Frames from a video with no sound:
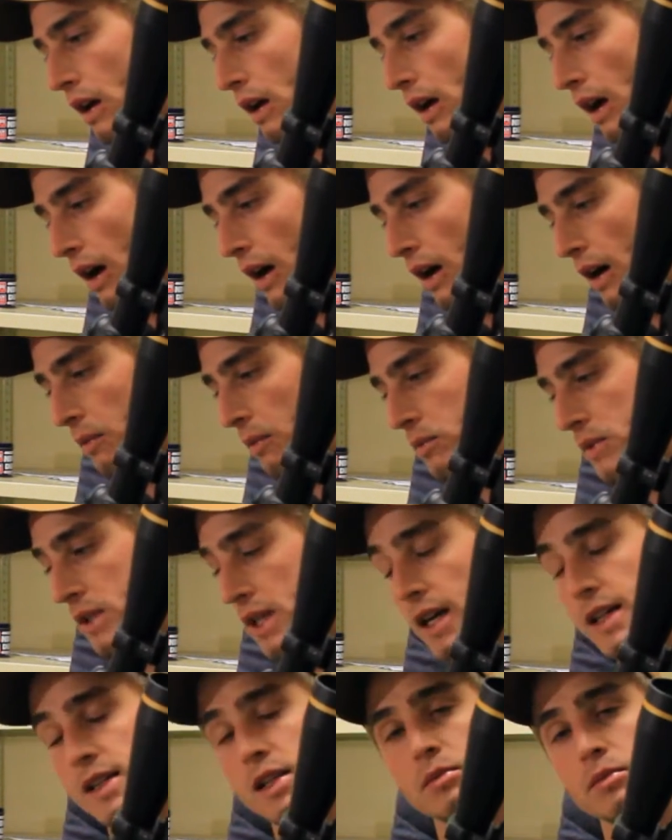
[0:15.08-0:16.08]

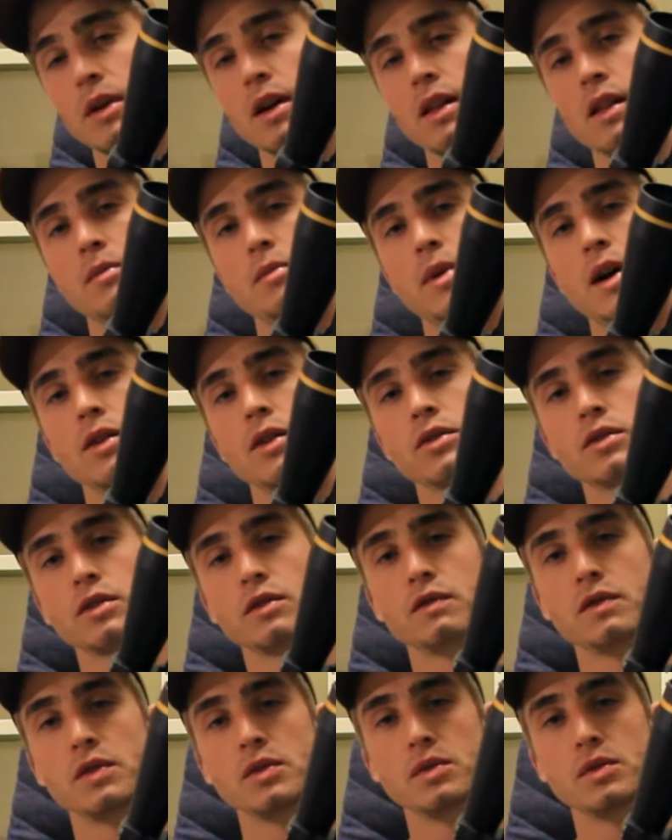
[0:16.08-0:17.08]
Judging by the amount of
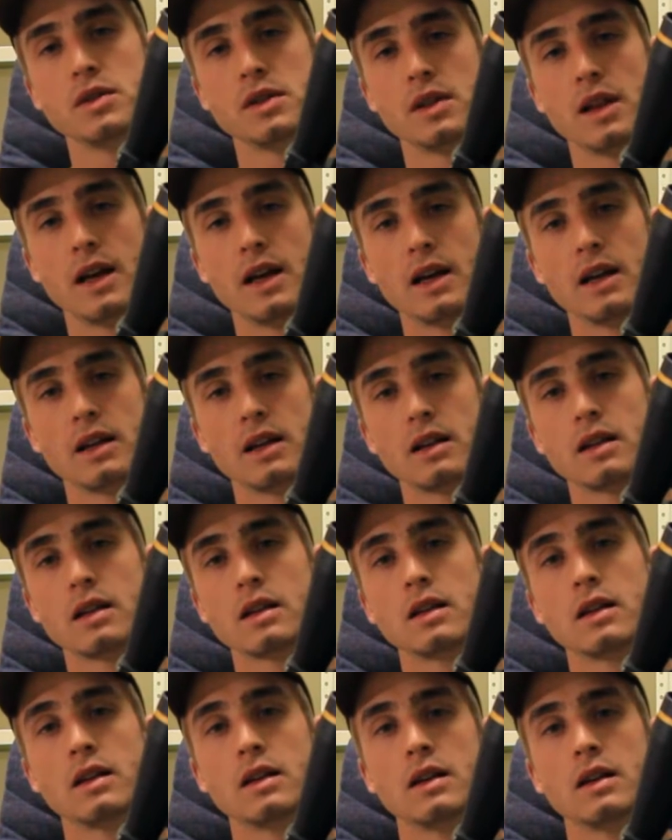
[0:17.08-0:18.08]
views that
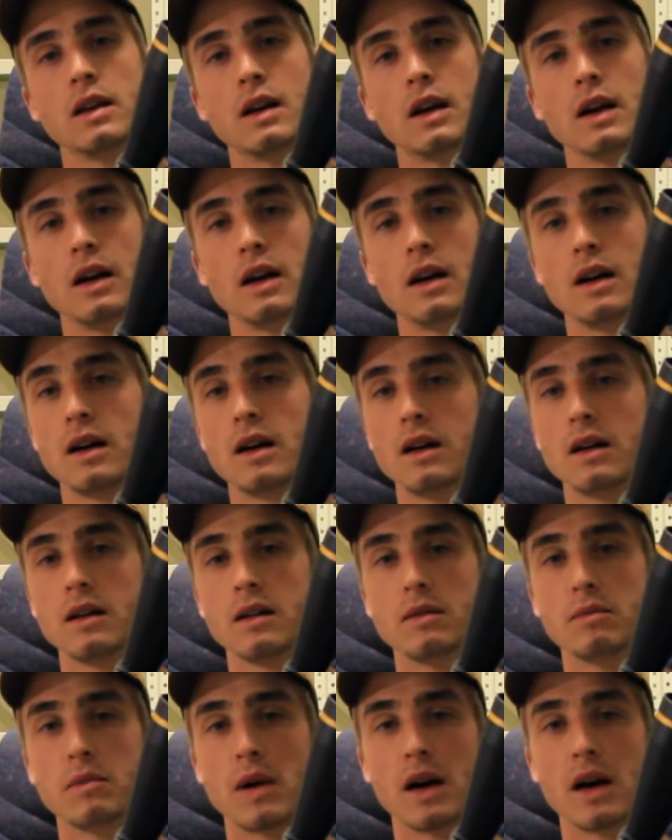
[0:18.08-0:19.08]

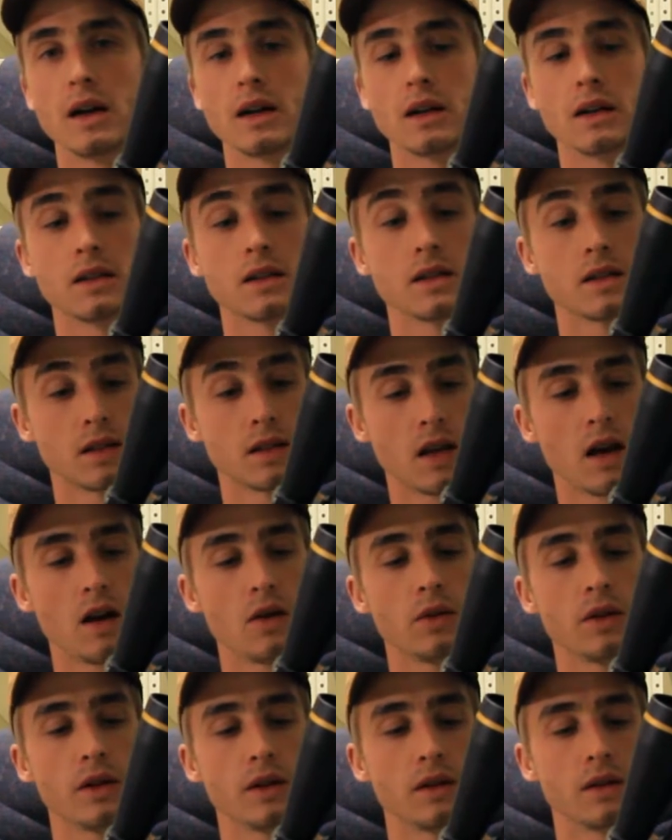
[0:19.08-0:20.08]
my
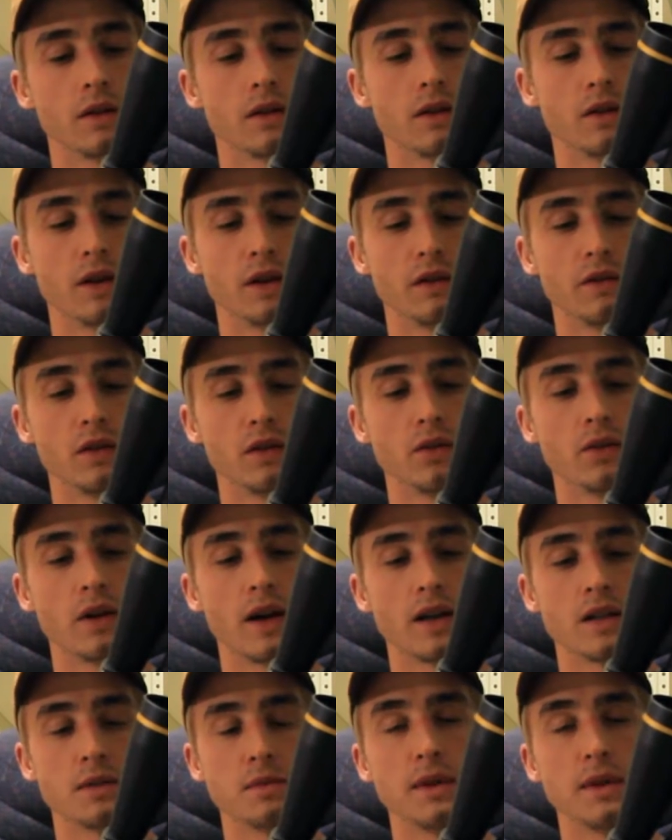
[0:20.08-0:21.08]
Sauer review
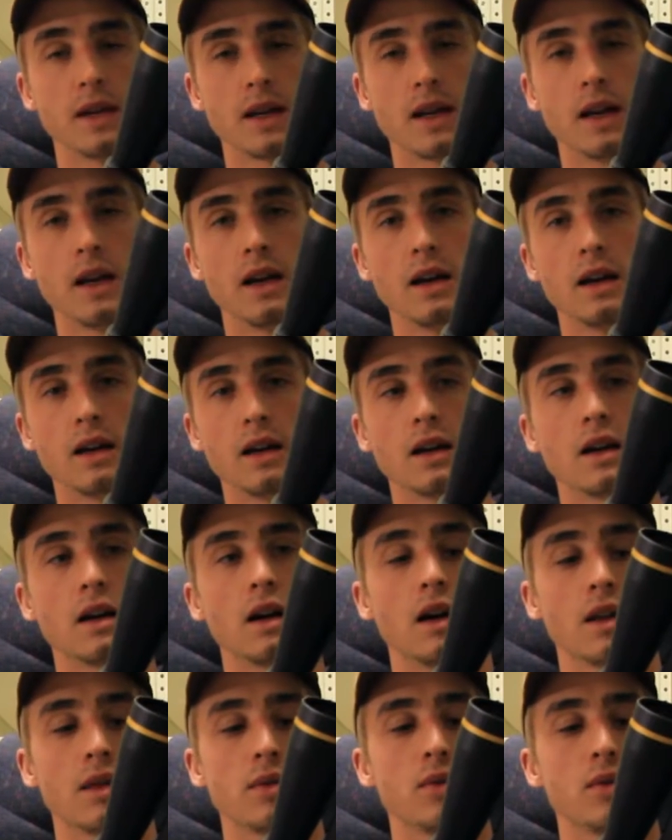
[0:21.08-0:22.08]
has been getting,
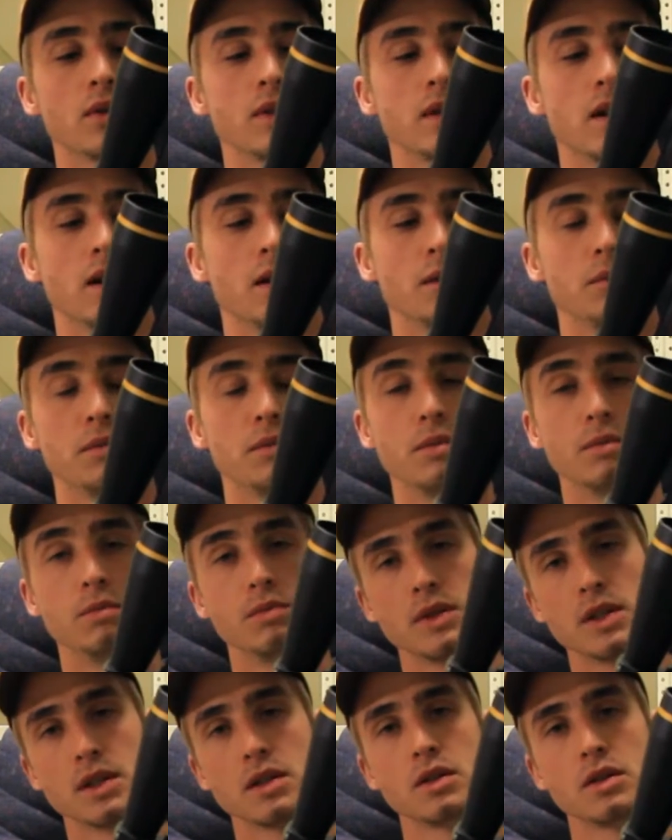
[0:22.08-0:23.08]
I thought I'd
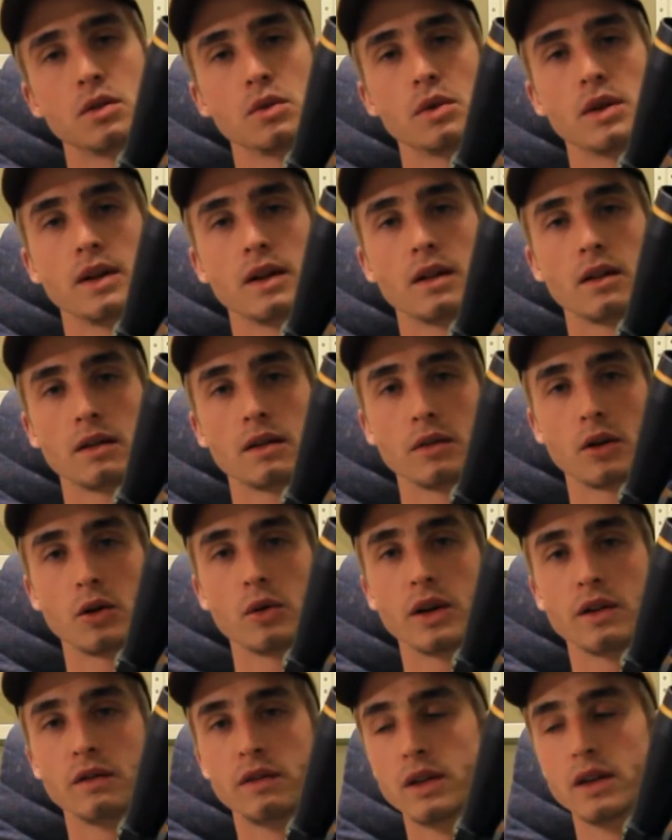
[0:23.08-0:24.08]
just do another
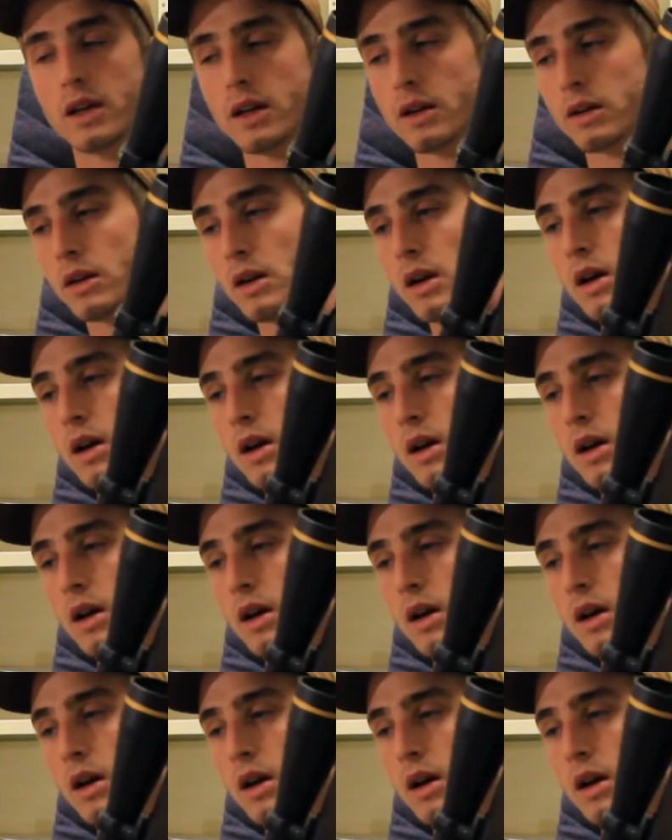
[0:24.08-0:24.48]
quick video